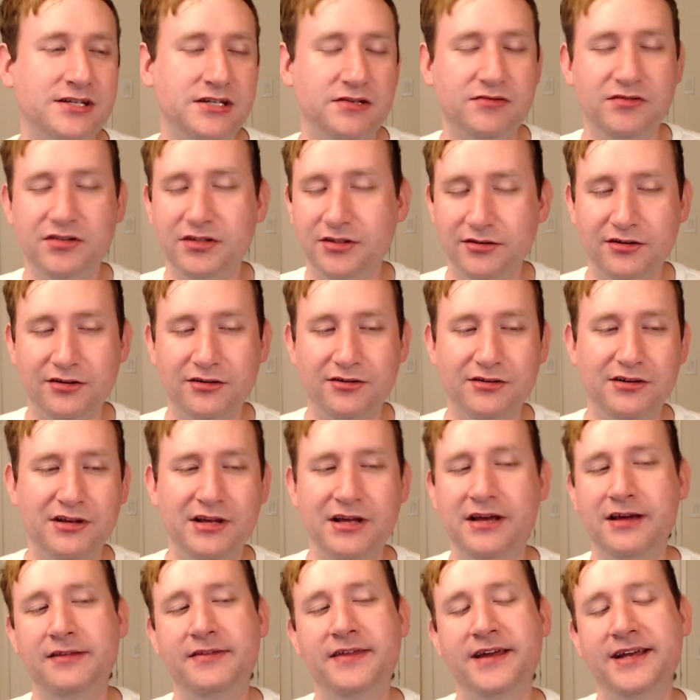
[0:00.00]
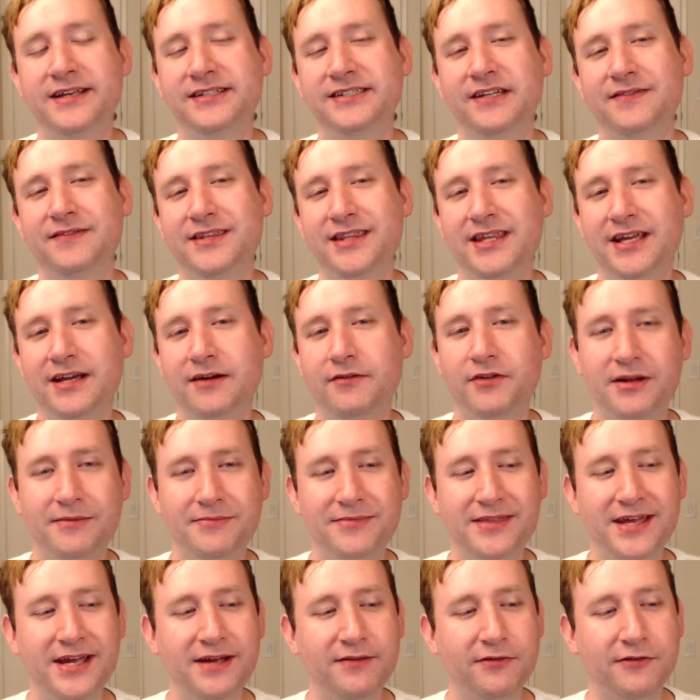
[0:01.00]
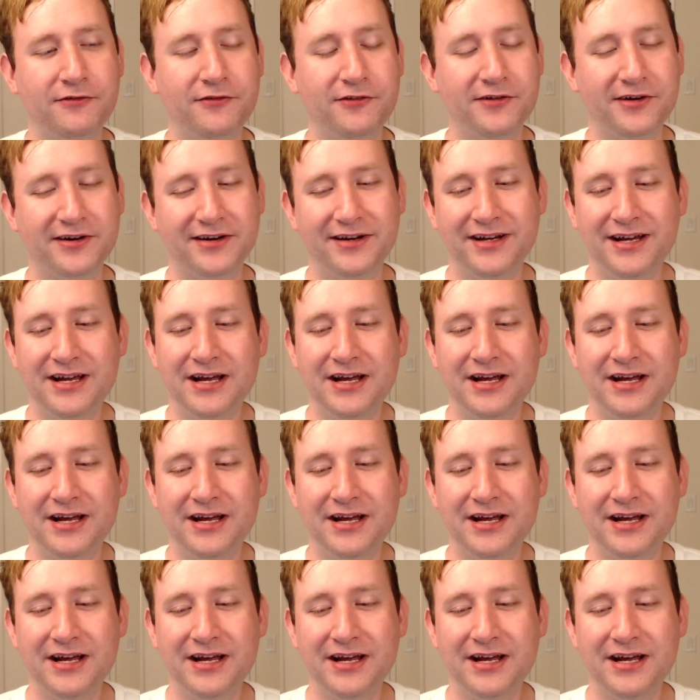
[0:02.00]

give you a little Thanksgiving thing of what I'm thankful for.